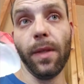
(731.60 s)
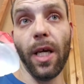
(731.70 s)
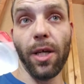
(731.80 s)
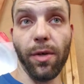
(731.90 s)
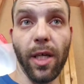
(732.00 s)

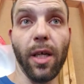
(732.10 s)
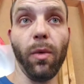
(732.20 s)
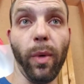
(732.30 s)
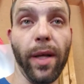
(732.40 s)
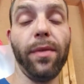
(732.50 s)
and you get it
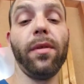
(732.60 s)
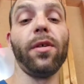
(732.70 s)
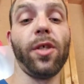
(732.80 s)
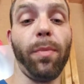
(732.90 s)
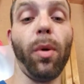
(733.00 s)
with the
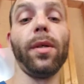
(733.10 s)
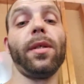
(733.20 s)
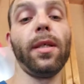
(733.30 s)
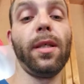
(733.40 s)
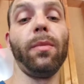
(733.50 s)
support
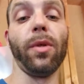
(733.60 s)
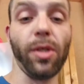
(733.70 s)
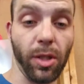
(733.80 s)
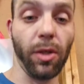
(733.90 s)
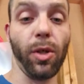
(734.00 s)
system, which
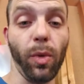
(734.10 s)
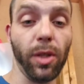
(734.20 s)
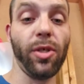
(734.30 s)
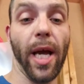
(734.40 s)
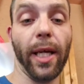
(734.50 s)
is the
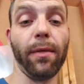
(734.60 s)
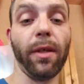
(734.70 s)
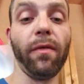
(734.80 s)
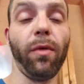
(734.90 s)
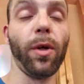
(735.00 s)
coolant jacket
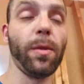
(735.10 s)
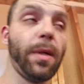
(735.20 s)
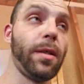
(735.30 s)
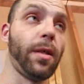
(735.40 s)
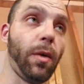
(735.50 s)

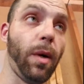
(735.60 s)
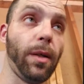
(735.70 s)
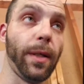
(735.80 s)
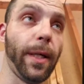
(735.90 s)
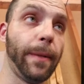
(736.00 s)
reinforcements that are
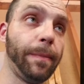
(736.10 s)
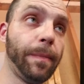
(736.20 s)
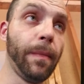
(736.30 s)
welded in.